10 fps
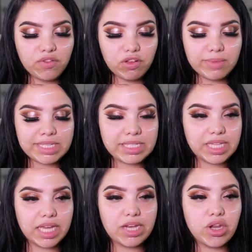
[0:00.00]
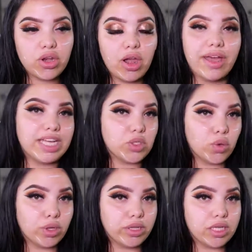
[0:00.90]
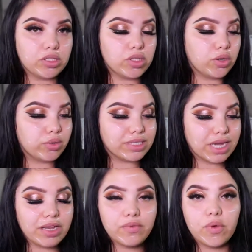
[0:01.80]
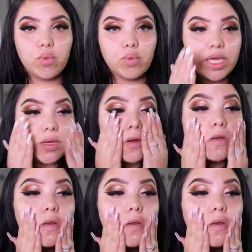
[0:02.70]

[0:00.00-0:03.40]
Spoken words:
feel my skin not as oily, so it's kind of weird.